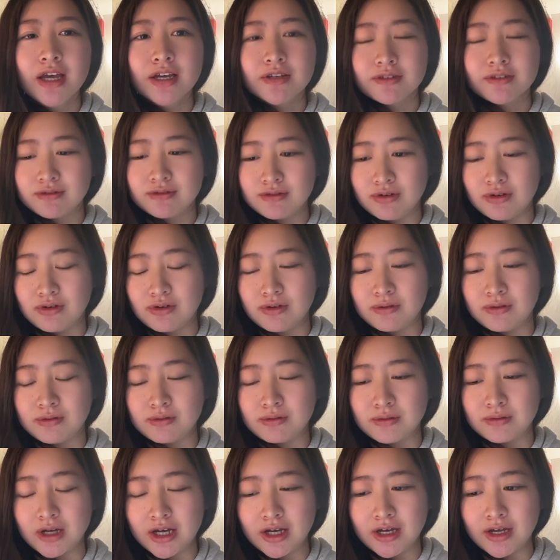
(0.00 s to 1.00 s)

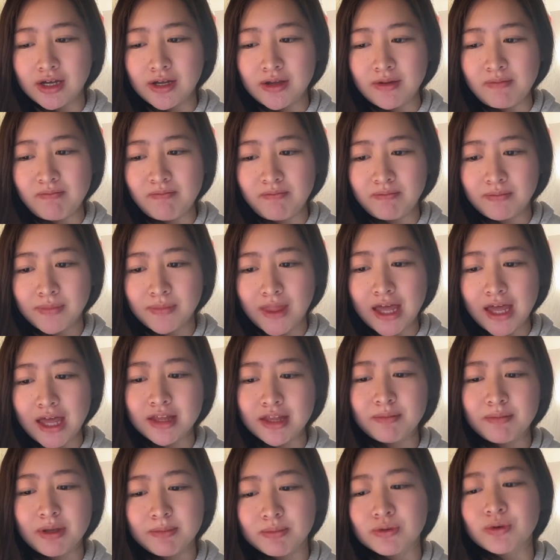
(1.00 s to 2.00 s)
So I
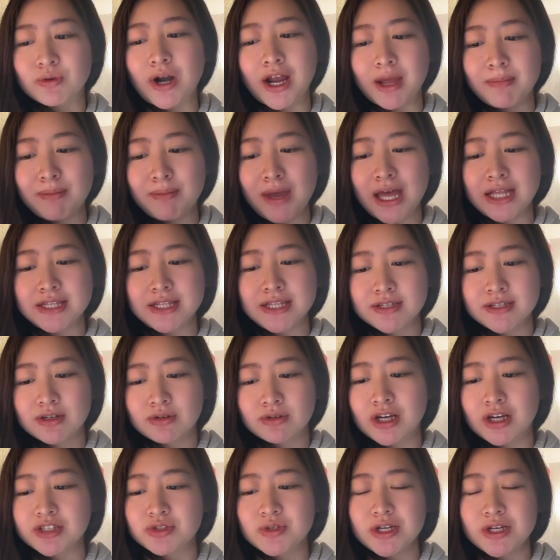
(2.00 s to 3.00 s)
think people recommend
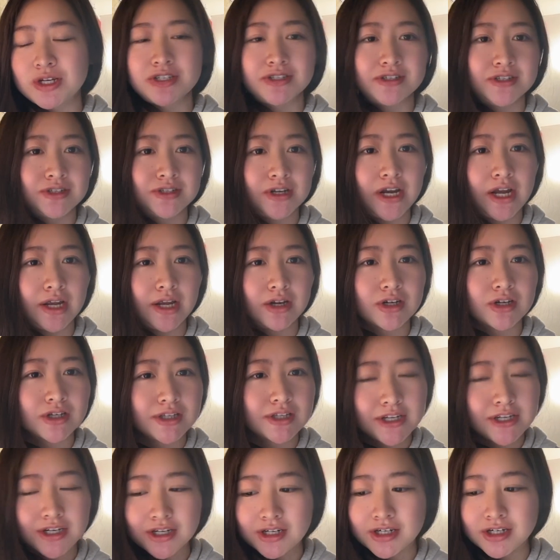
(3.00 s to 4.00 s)
cross-registering
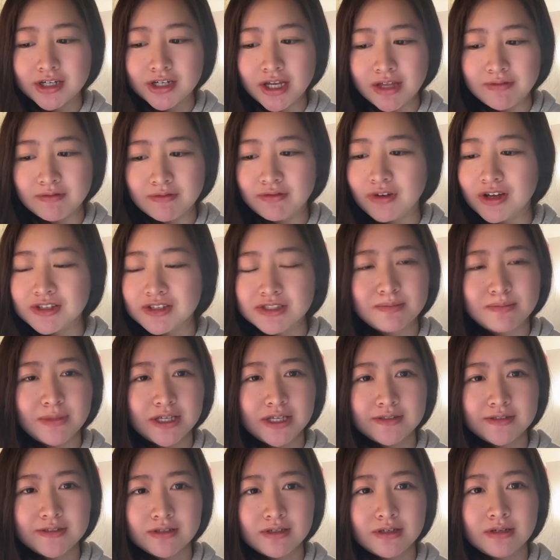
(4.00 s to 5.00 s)
earlier in fall
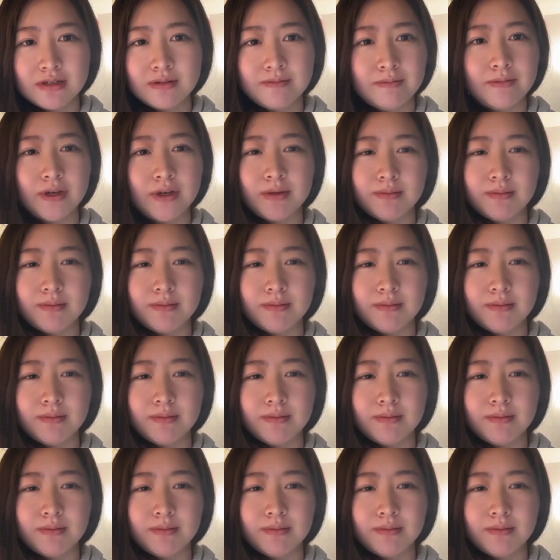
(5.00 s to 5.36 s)
semester,